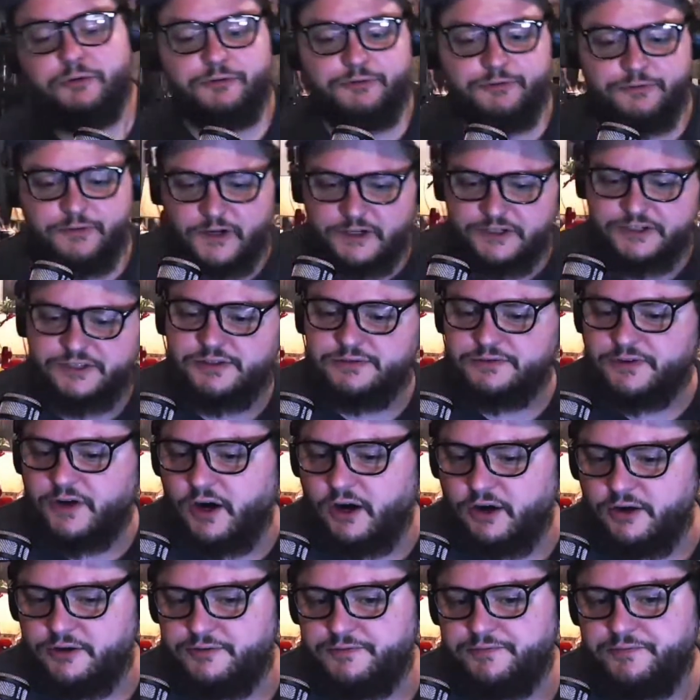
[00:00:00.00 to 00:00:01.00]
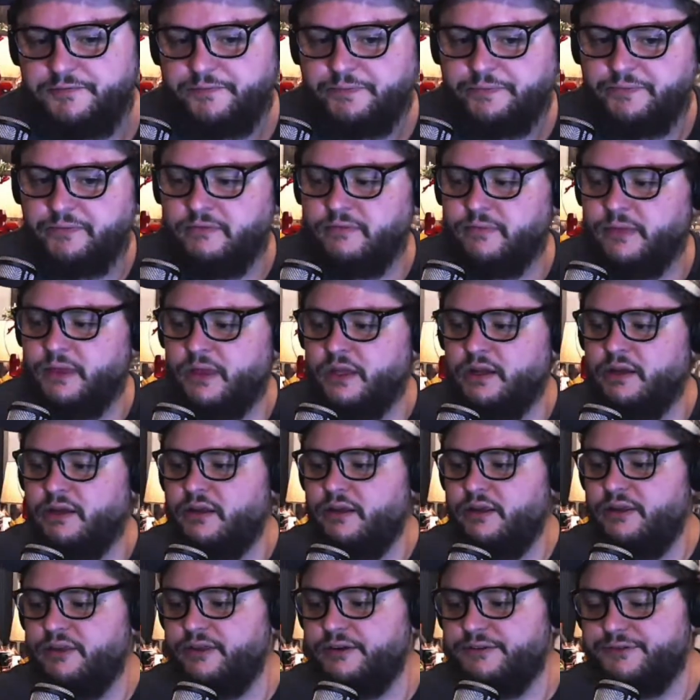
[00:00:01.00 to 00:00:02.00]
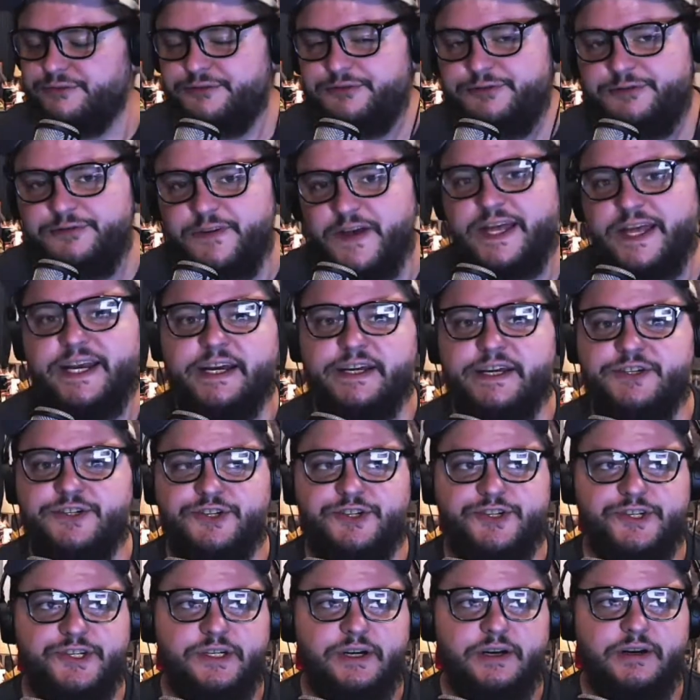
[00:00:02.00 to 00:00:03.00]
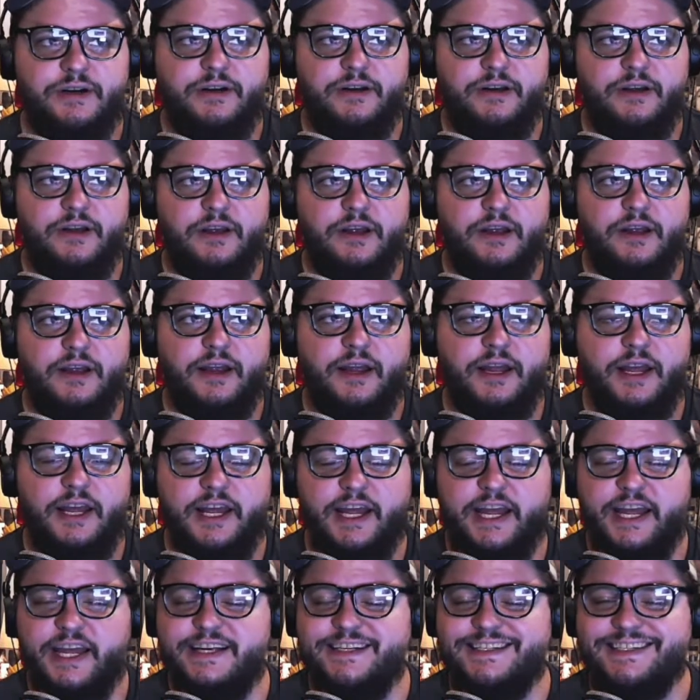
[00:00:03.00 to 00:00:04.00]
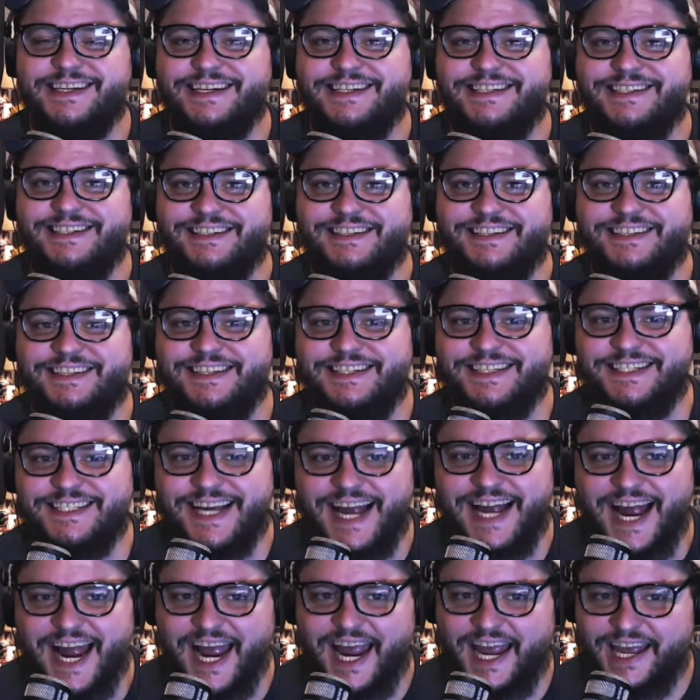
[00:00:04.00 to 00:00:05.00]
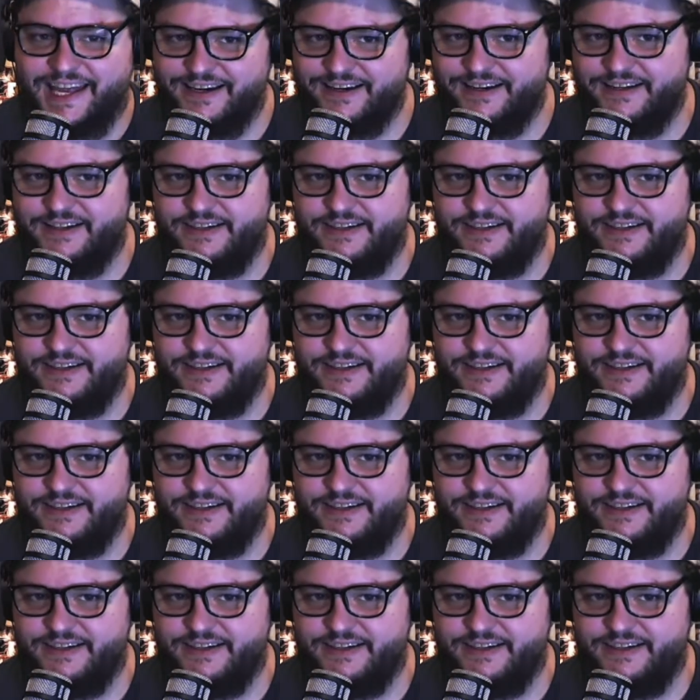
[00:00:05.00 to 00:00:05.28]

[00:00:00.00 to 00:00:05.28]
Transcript: First of all, the finish is insane.